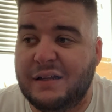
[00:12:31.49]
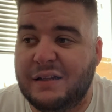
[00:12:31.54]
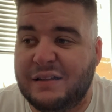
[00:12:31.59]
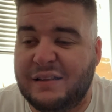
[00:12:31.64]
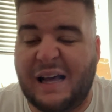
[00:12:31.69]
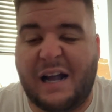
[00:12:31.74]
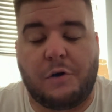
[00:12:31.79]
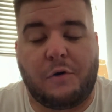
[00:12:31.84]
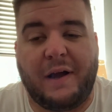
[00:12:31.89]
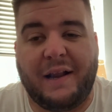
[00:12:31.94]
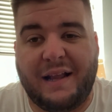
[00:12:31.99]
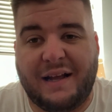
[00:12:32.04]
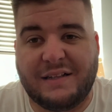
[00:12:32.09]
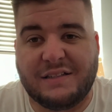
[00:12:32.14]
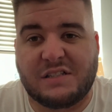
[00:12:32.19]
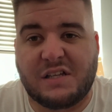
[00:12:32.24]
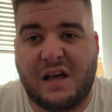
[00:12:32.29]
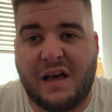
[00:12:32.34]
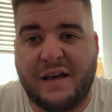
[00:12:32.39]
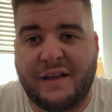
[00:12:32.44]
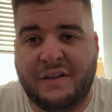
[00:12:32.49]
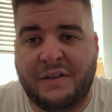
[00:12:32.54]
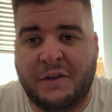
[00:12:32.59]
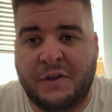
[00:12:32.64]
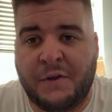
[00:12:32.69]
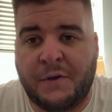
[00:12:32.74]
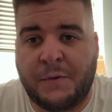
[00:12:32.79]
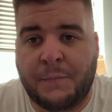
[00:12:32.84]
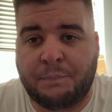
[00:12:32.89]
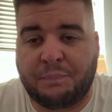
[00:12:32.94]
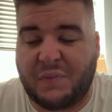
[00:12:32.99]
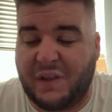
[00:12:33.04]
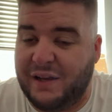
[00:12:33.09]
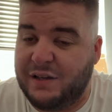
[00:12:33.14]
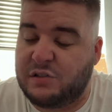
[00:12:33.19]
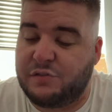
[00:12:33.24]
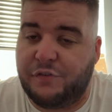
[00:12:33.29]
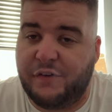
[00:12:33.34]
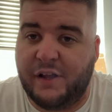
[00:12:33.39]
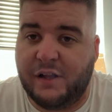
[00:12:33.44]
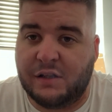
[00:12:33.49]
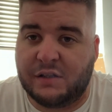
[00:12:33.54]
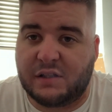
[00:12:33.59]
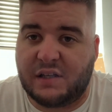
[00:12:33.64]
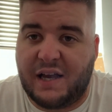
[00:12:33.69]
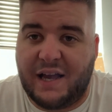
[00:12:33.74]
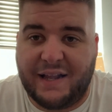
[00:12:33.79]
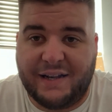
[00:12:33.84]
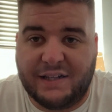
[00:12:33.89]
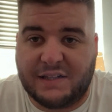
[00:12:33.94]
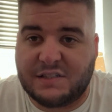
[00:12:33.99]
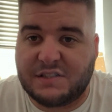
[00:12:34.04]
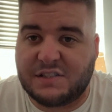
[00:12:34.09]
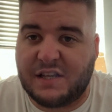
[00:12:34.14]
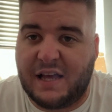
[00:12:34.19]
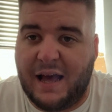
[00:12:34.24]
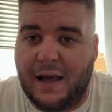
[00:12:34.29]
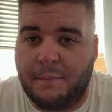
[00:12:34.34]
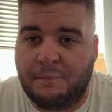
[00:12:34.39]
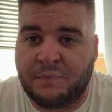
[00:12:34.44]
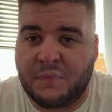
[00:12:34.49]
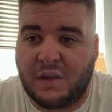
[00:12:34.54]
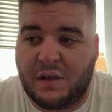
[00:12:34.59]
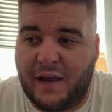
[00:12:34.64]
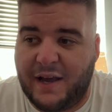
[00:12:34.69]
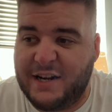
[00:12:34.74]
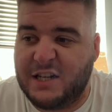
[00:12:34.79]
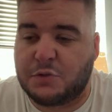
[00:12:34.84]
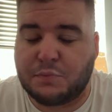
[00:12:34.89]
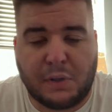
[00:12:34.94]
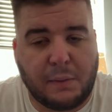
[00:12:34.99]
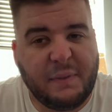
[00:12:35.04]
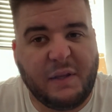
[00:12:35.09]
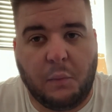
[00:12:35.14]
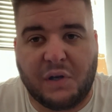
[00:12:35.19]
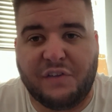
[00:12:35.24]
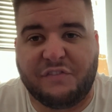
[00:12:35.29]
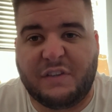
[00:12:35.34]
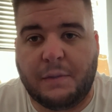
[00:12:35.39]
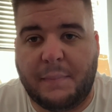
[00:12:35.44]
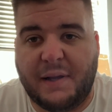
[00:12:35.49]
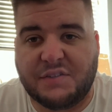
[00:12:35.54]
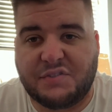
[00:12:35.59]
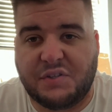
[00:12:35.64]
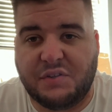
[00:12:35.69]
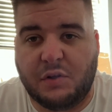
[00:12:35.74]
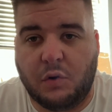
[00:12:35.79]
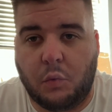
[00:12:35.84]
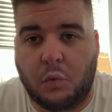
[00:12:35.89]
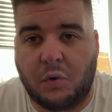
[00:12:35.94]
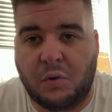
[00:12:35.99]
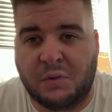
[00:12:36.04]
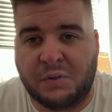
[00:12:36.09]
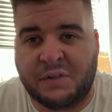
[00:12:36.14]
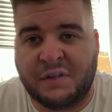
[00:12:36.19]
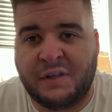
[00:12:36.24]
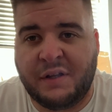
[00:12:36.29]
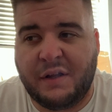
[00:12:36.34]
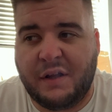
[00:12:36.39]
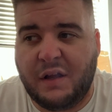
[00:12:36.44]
That right-hand side is filled and it's set. And it's probably one of the best in the world.